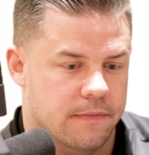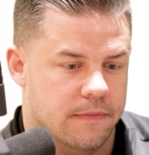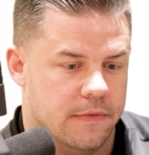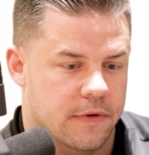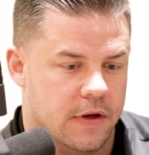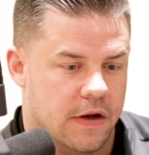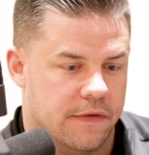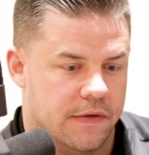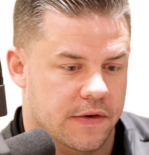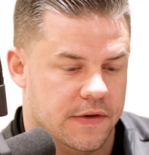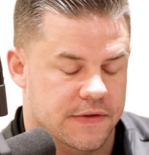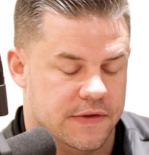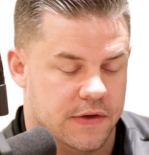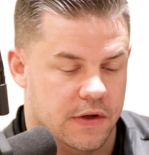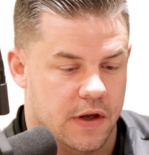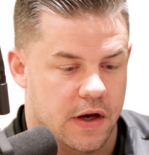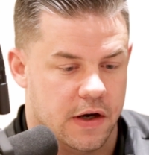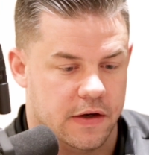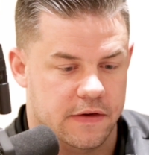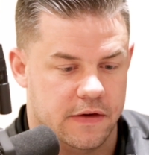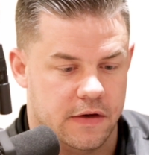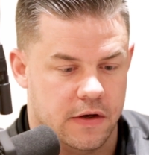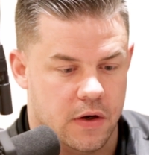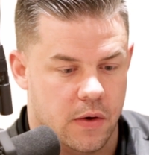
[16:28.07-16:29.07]
they have to
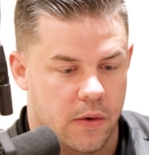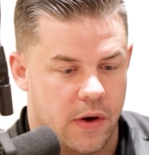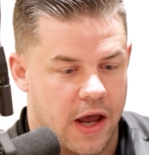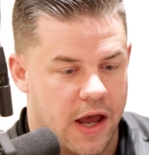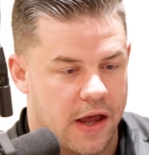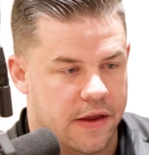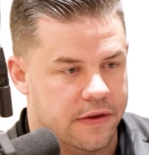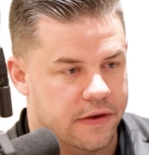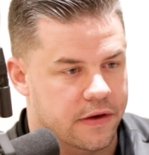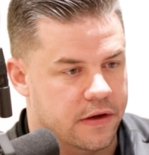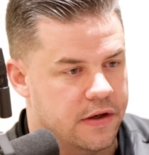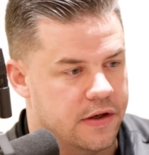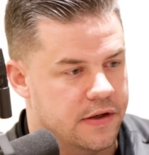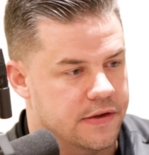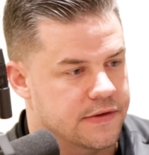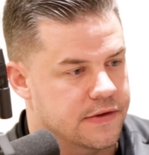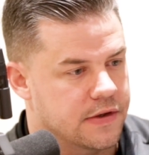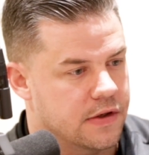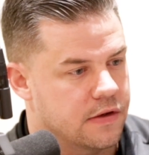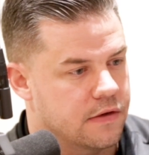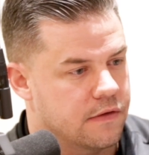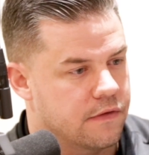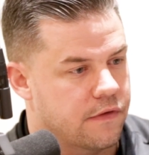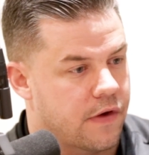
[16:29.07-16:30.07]
select, athletes
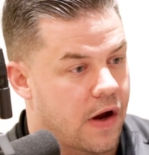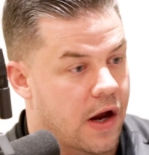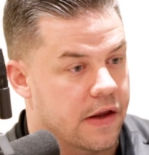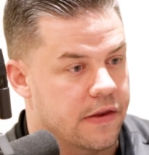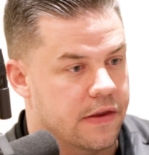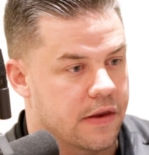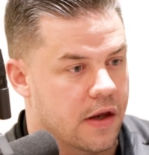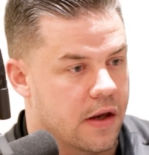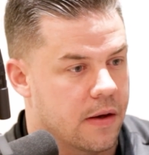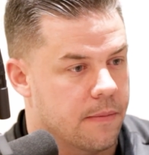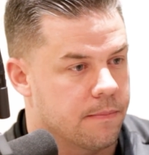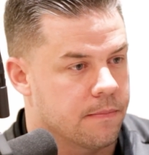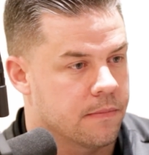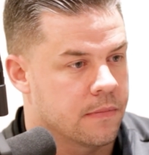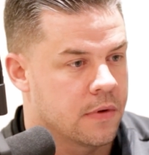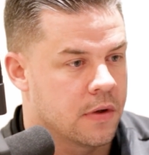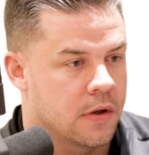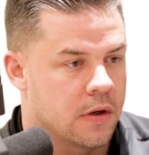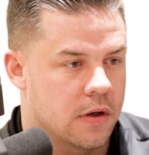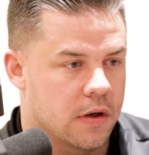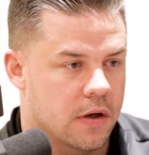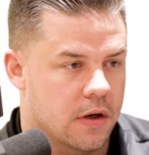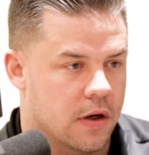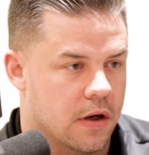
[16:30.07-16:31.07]
and find them.
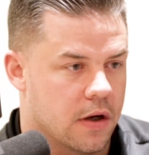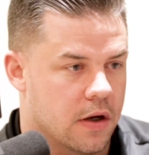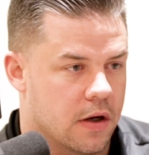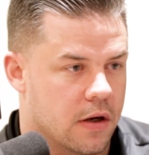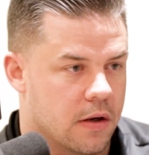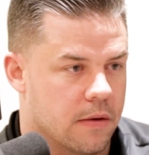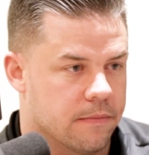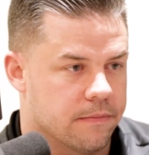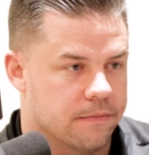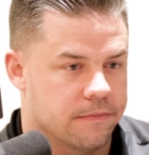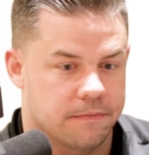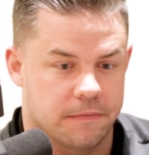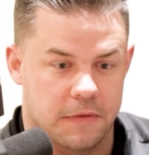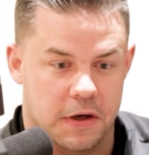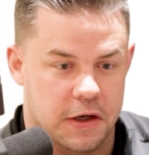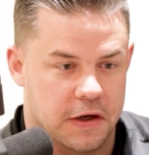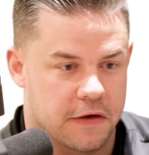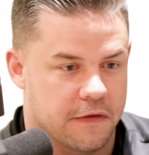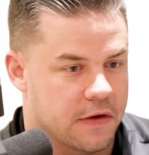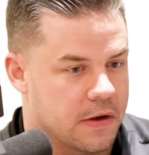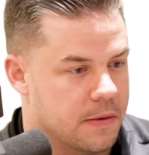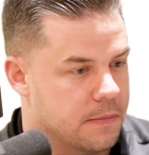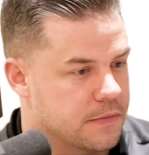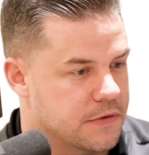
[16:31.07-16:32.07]
Many
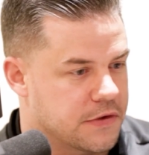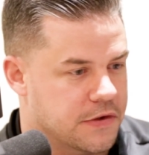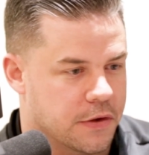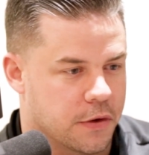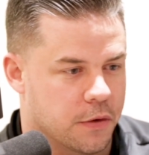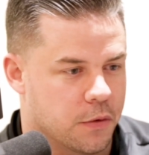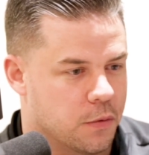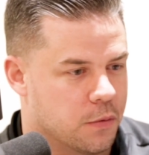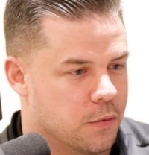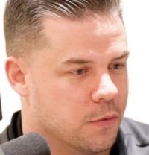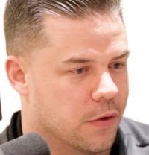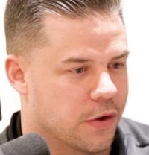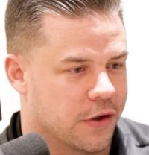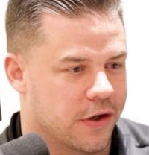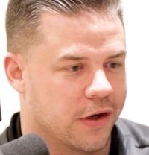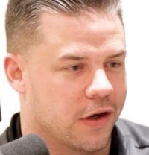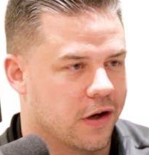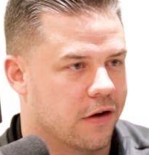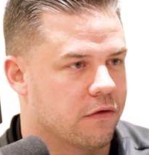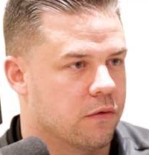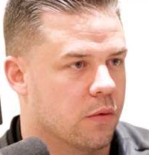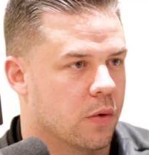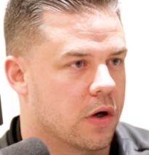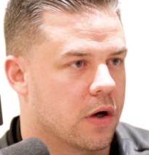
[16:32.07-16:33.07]
of them still working
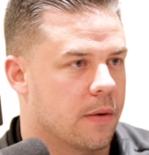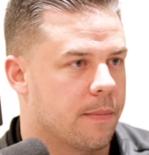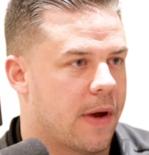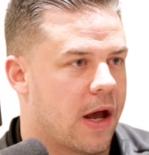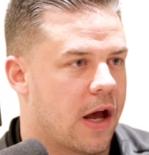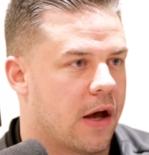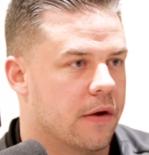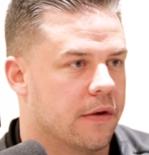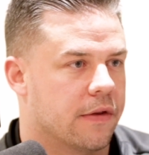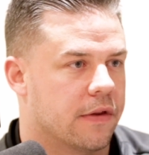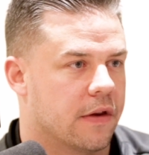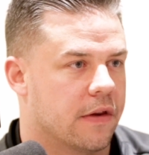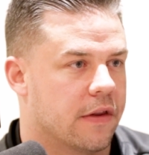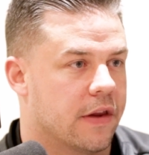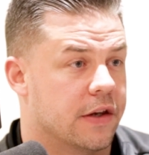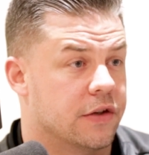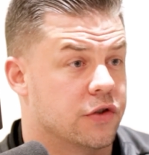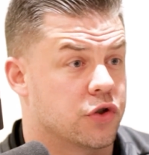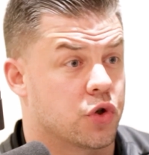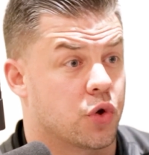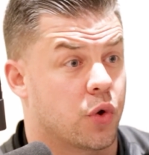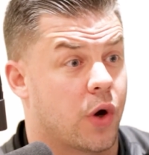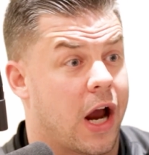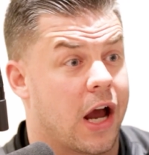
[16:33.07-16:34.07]
off word of mouth, and then
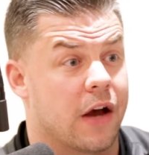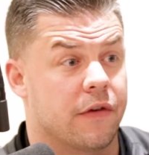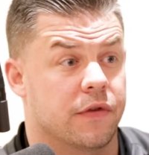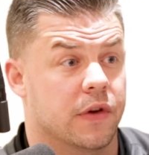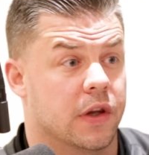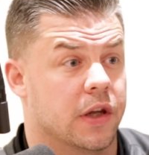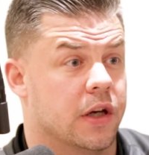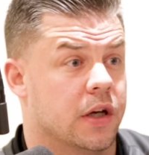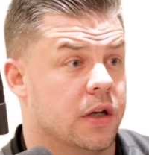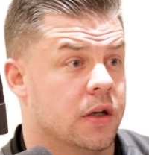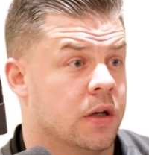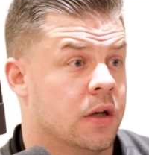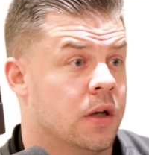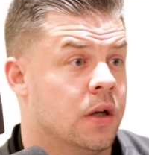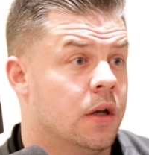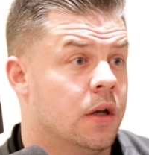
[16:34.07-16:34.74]
traveling.